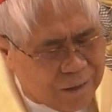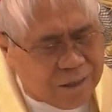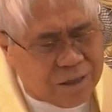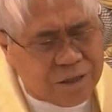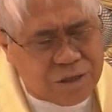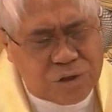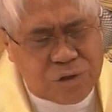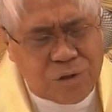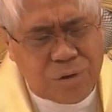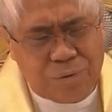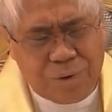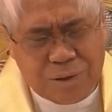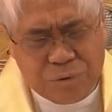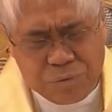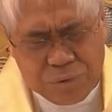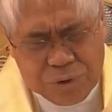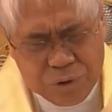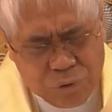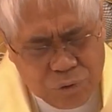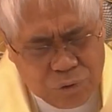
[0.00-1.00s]
it is not
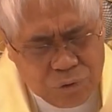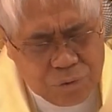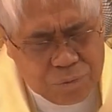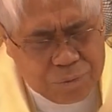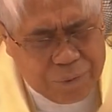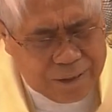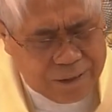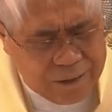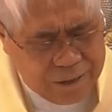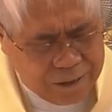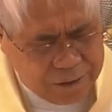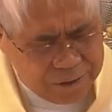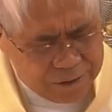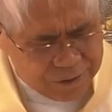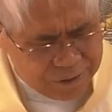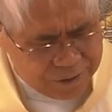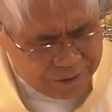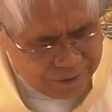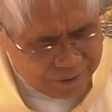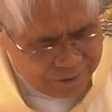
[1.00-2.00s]
what we do, but it
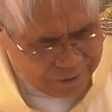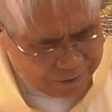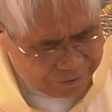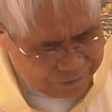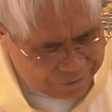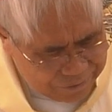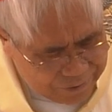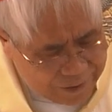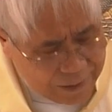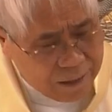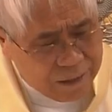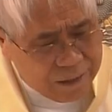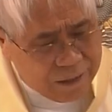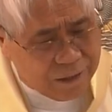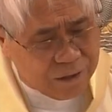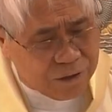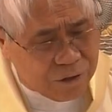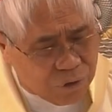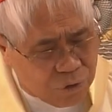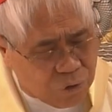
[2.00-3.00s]
is
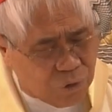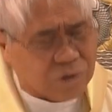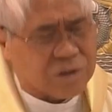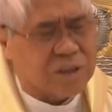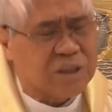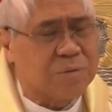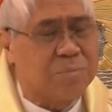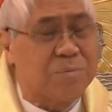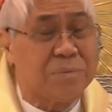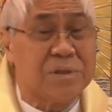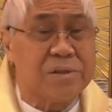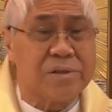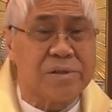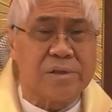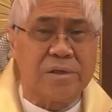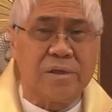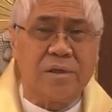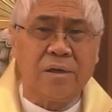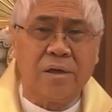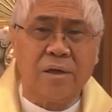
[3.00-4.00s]
really God's
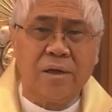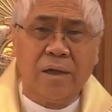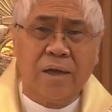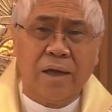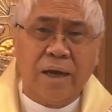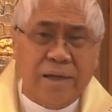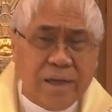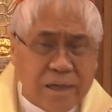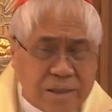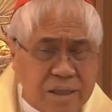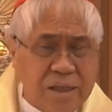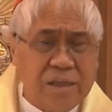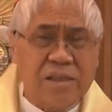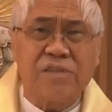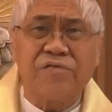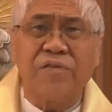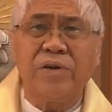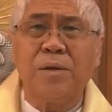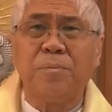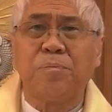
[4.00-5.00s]
mercy. And I think
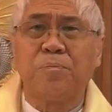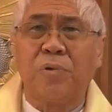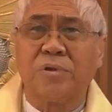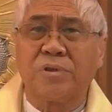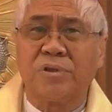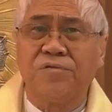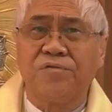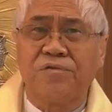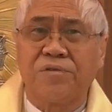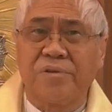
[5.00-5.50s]
it's very important